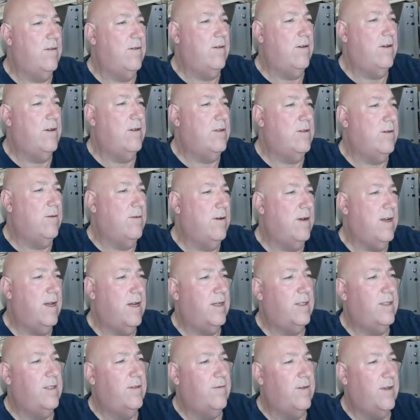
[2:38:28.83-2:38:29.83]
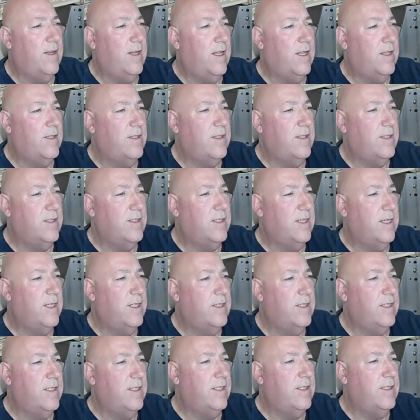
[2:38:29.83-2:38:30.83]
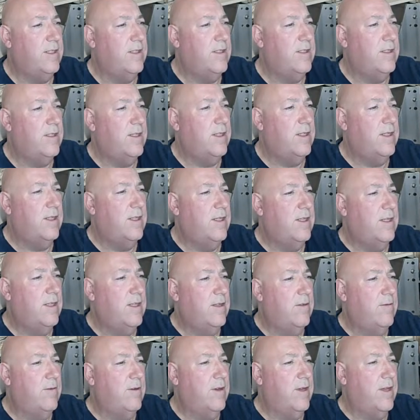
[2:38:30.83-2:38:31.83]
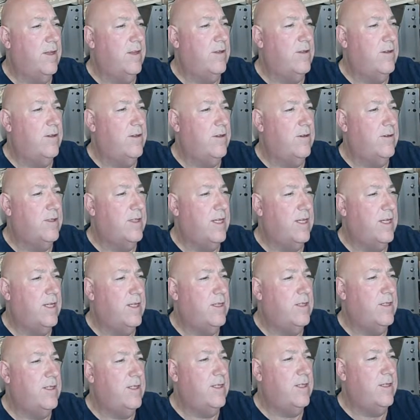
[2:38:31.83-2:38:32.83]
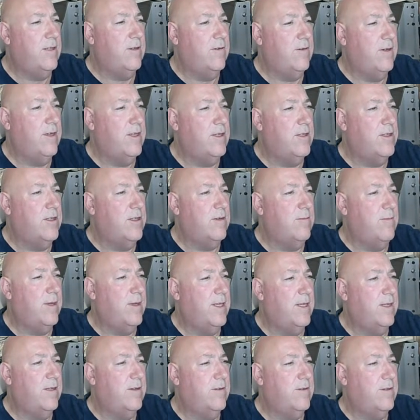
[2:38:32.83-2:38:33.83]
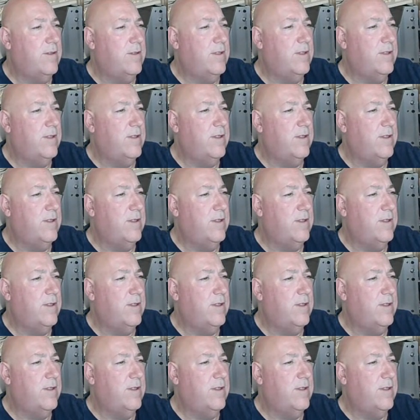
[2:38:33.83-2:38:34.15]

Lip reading: so we're active classes settings. We can choose engine or engine about.